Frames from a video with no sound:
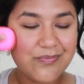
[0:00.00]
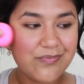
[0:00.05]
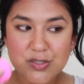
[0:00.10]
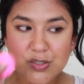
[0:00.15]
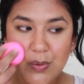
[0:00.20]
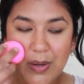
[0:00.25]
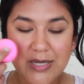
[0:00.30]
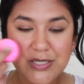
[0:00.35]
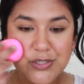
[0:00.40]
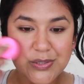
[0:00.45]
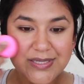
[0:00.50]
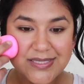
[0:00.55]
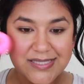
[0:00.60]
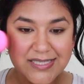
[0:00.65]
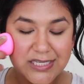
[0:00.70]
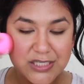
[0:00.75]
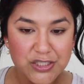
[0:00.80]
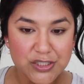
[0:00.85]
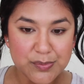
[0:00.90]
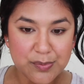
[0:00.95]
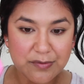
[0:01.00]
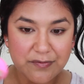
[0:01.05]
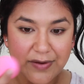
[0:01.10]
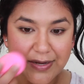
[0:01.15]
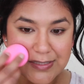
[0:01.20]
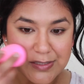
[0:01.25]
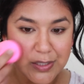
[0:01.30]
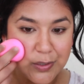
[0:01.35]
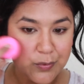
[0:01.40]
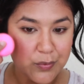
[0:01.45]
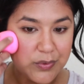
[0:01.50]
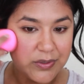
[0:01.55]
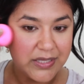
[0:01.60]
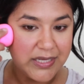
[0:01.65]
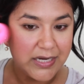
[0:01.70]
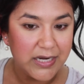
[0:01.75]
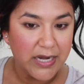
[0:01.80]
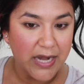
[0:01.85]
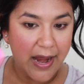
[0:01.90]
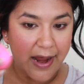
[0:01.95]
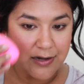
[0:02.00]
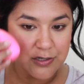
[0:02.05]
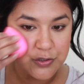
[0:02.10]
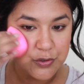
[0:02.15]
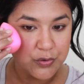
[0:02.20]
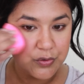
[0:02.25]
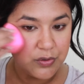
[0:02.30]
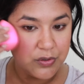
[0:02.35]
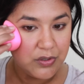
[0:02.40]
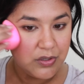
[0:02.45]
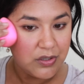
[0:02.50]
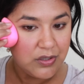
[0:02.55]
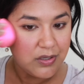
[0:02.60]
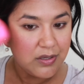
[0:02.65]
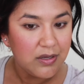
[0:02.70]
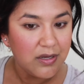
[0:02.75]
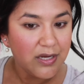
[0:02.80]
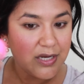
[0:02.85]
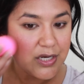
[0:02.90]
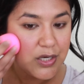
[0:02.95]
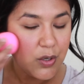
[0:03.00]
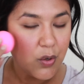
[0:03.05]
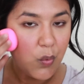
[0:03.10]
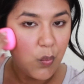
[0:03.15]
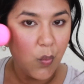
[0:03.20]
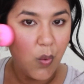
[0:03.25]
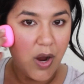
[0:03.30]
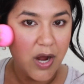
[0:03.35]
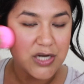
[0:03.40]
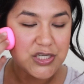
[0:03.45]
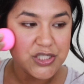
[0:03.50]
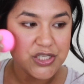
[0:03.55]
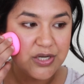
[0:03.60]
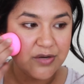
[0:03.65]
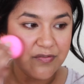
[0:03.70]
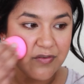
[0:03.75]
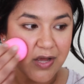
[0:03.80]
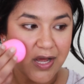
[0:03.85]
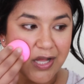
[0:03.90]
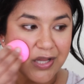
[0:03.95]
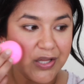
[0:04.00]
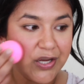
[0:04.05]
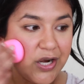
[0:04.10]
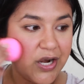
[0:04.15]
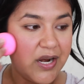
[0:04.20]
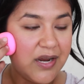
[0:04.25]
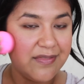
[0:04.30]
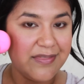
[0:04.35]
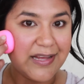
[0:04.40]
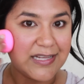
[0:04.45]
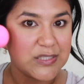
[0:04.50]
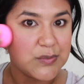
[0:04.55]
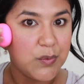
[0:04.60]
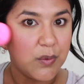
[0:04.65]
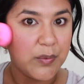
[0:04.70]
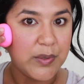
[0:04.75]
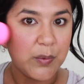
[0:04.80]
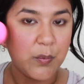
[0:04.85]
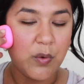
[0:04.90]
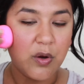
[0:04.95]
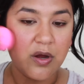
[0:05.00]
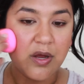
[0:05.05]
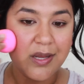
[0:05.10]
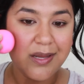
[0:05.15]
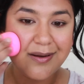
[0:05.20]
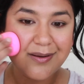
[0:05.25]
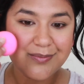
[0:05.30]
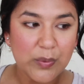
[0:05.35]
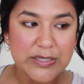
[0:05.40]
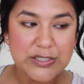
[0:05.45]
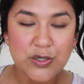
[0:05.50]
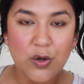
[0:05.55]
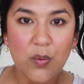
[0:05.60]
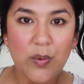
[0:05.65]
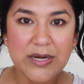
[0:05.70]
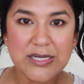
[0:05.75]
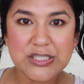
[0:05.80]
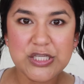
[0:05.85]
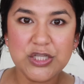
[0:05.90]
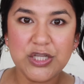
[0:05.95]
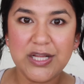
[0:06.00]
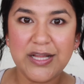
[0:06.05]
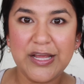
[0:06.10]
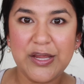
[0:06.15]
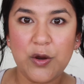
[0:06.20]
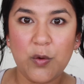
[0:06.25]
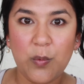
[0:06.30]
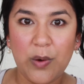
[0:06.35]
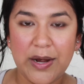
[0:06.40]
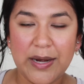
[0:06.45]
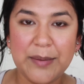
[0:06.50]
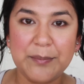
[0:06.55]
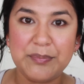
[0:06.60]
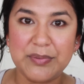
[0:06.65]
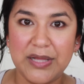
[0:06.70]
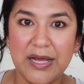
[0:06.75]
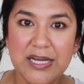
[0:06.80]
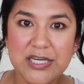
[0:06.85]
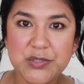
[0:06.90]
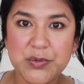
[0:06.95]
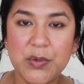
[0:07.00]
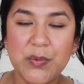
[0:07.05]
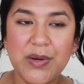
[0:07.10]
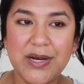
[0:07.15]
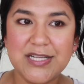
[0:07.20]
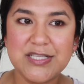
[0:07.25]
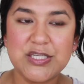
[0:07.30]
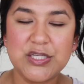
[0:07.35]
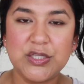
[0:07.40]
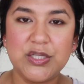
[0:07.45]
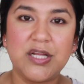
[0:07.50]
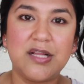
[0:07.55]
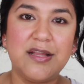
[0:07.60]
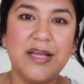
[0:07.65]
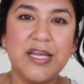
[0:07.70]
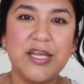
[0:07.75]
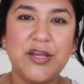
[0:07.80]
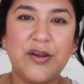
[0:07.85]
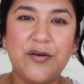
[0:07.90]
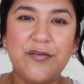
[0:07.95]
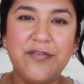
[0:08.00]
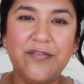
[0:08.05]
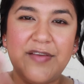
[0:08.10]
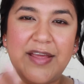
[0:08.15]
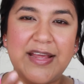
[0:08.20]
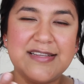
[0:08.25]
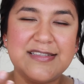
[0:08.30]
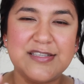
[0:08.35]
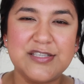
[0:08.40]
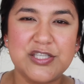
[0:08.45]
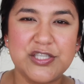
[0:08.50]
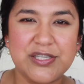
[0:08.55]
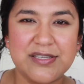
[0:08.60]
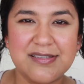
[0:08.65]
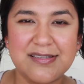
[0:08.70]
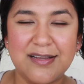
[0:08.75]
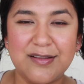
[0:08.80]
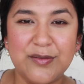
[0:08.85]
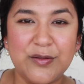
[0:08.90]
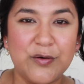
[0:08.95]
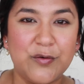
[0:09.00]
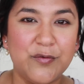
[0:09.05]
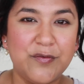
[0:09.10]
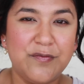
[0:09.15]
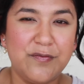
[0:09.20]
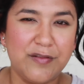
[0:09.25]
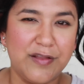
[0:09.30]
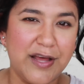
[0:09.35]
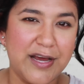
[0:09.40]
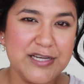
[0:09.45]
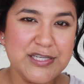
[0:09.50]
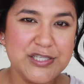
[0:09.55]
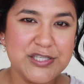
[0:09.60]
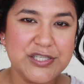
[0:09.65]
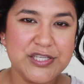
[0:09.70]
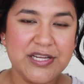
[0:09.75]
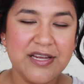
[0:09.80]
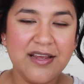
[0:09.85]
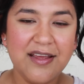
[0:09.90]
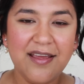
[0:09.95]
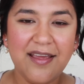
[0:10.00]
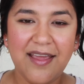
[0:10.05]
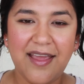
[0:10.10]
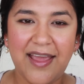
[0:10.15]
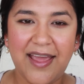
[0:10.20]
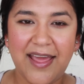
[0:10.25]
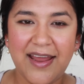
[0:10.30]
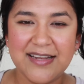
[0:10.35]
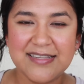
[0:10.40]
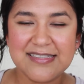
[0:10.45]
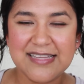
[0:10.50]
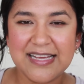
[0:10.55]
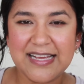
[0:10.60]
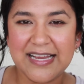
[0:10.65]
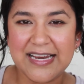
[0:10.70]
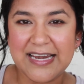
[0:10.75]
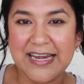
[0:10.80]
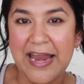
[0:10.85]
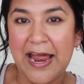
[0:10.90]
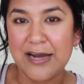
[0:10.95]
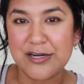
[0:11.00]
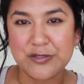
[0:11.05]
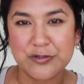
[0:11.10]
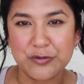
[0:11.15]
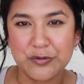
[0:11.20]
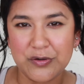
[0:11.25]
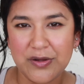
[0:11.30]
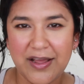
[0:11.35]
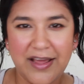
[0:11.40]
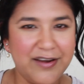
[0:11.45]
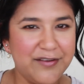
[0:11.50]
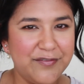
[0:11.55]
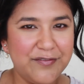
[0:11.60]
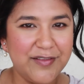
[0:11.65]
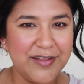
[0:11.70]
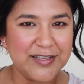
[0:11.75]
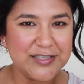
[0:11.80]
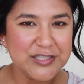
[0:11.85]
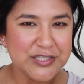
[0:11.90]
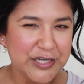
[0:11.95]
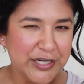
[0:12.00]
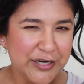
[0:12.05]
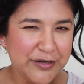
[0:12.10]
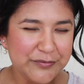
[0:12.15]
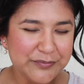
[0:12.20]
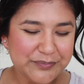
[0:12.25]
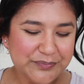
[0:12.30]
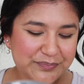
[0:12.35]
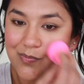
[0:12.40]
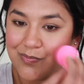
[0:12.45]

So as you can see, it just provides a really natural wash of color and that's what we want. We don't want it to look like you're wearing blush. We want it to look like your face is just a little flushed and it's like a natural kind of flush, you know?